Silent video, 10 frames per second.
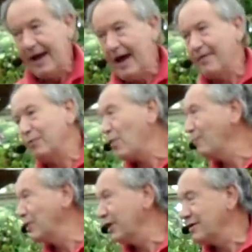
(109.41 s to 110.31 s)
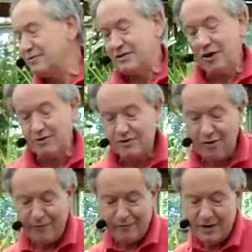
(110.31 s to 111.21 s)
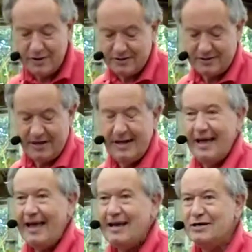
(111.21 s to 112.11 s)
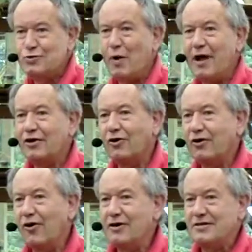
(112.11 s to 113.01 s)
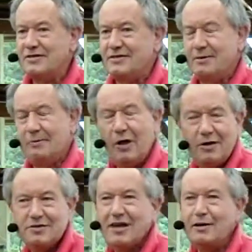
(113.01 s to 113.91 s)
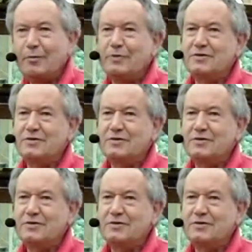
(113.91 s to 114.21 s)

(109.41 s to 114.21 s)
And the one we're going to start off first is where you've got nice sunny